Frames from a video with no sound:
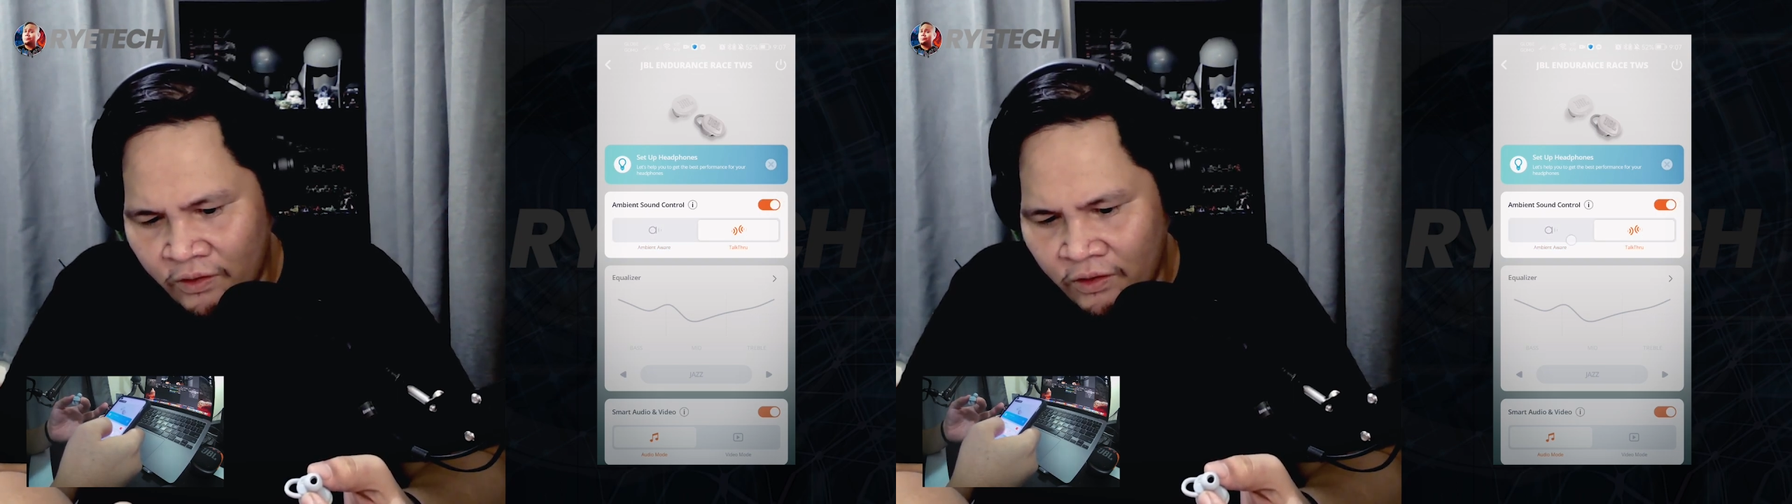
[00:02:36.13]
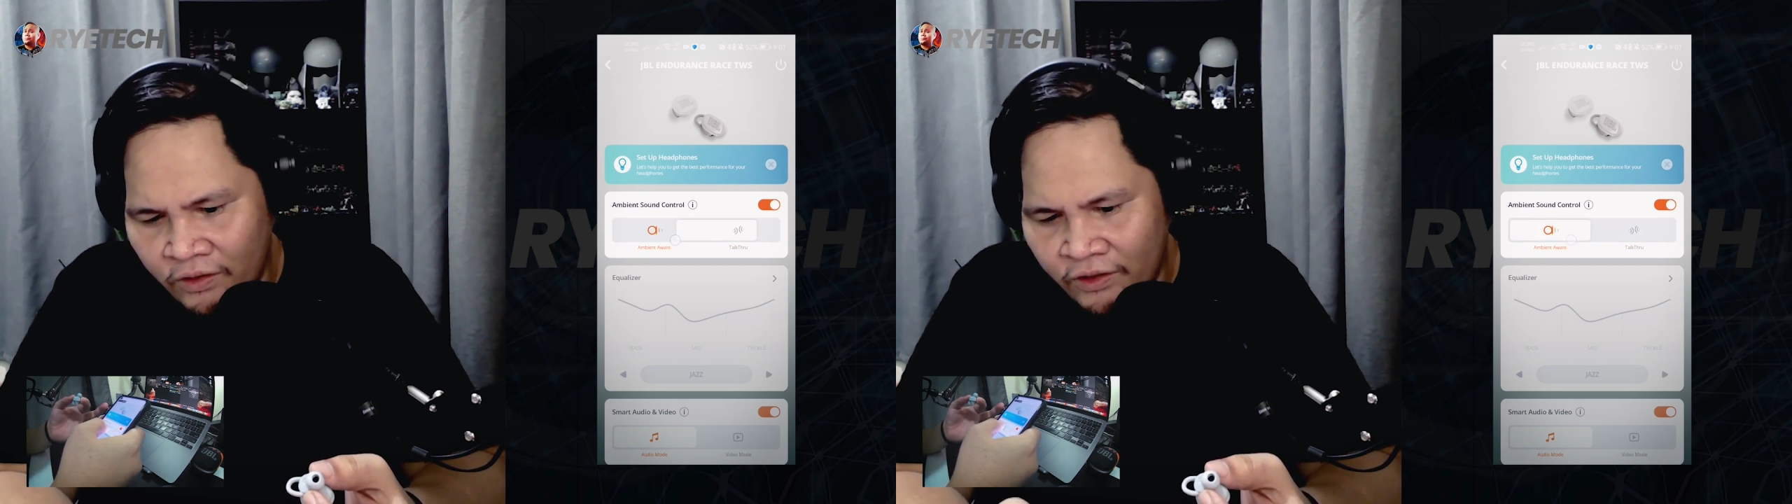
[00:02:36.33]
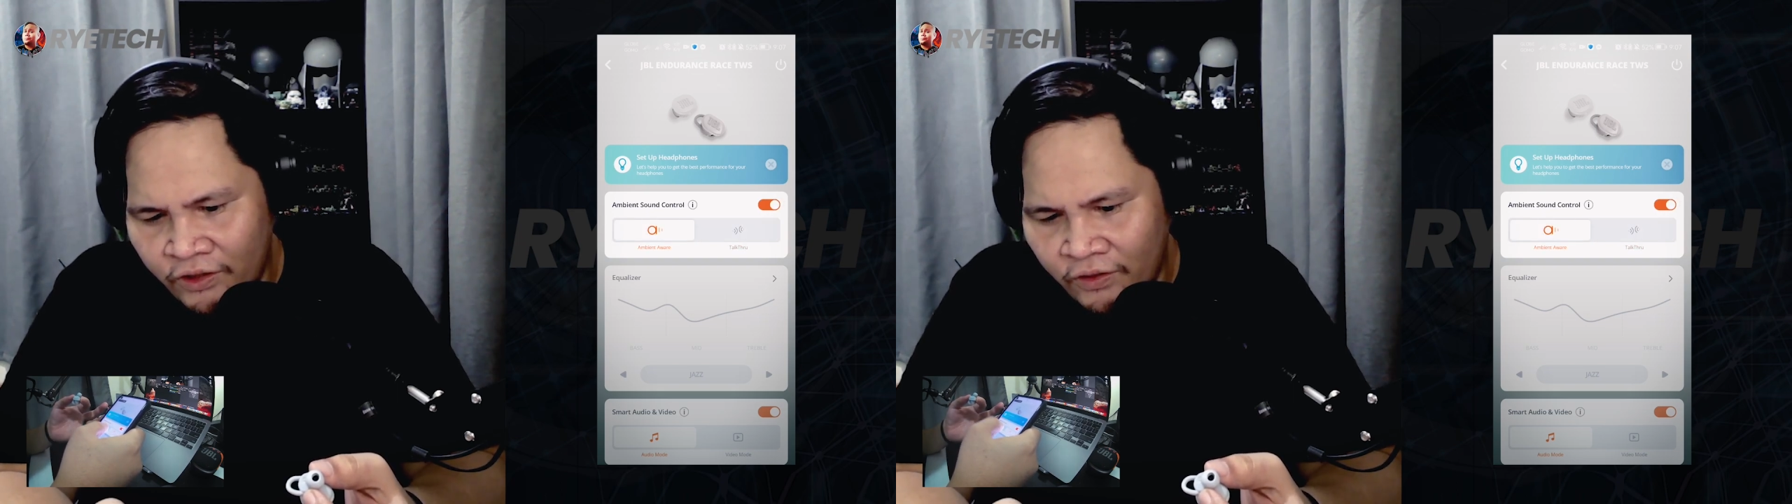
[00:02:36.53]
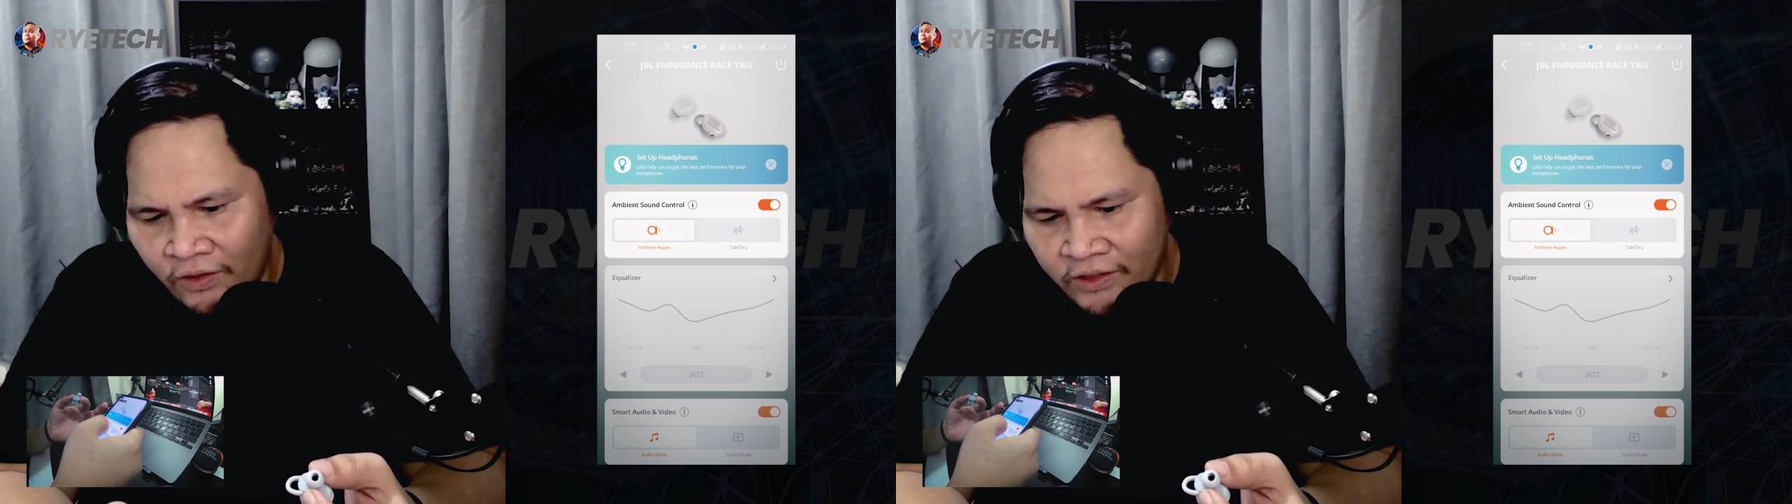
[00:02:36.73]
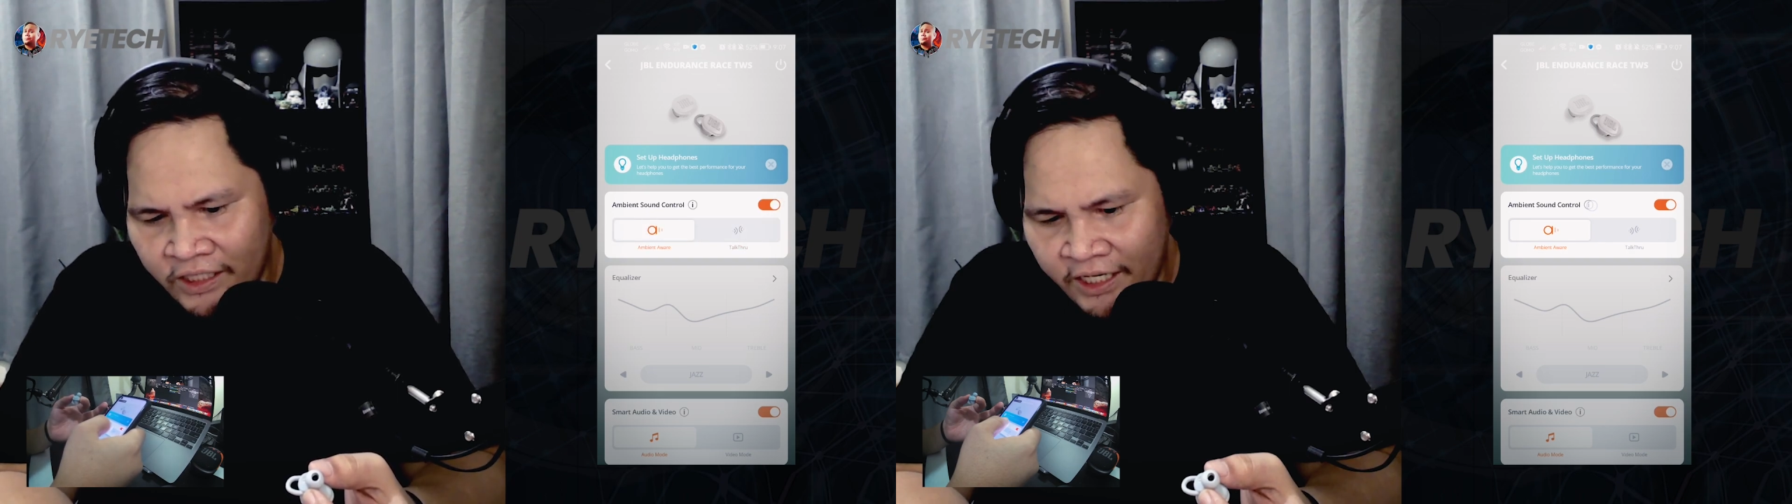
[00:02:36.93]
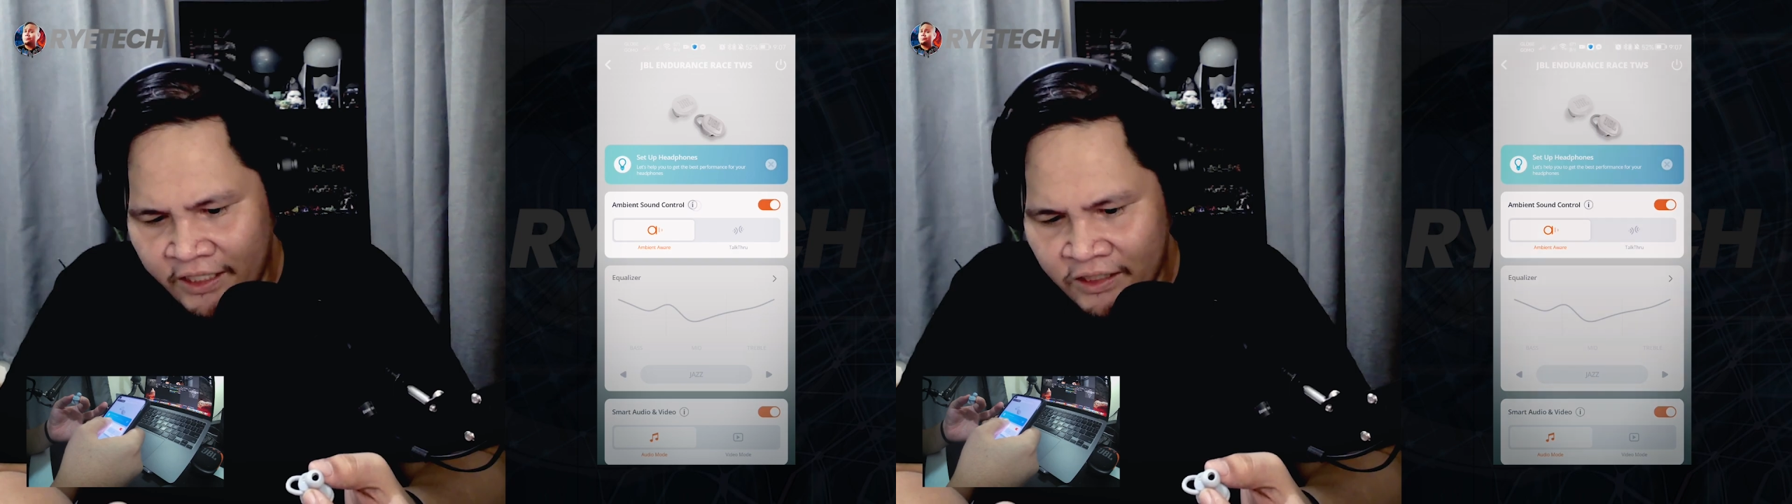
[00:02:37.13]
controls here.